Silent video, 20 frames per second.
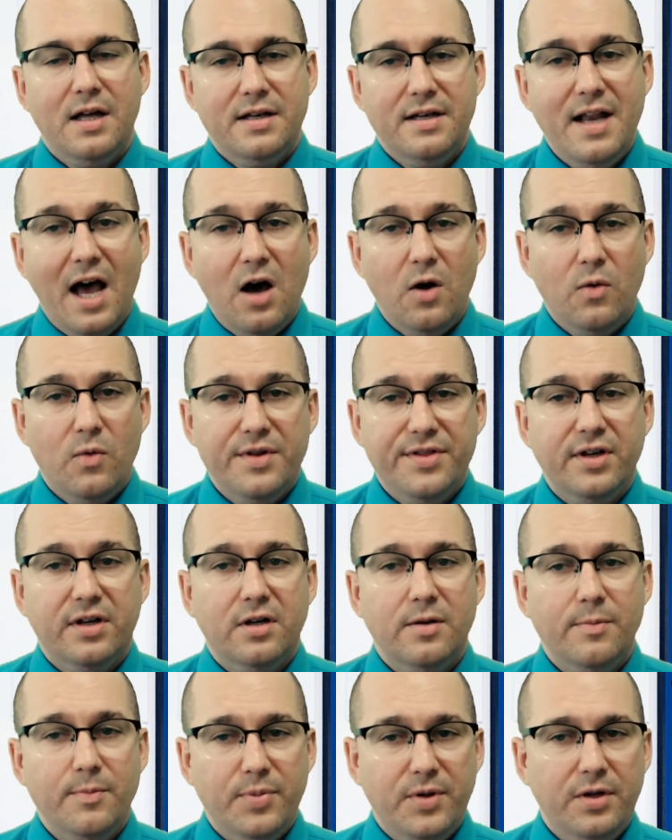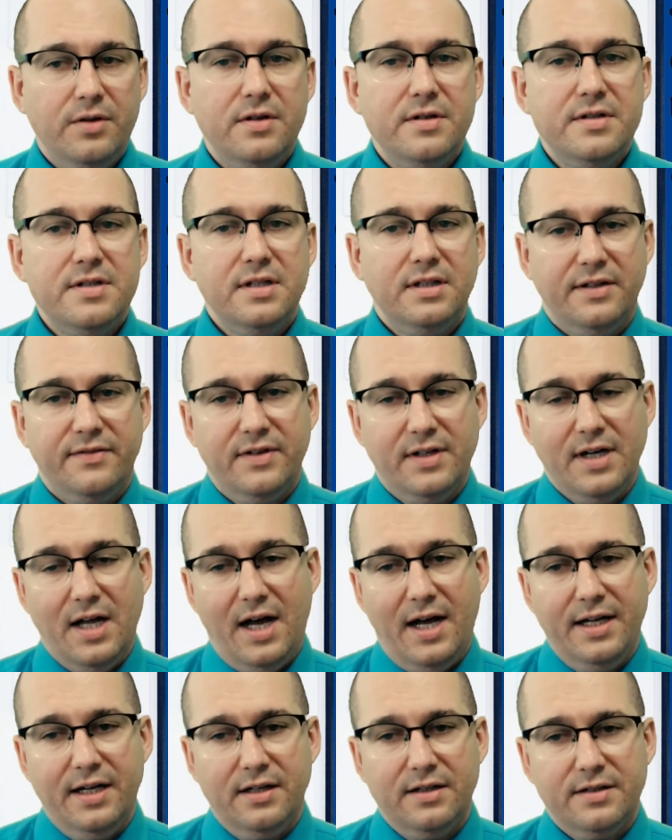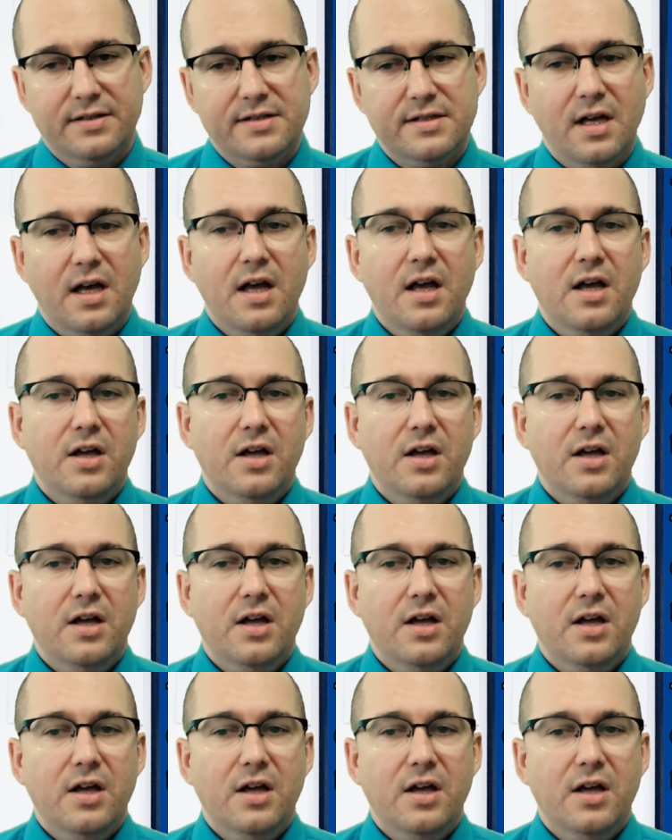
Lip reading: Now, with the computer-delivered IELTS,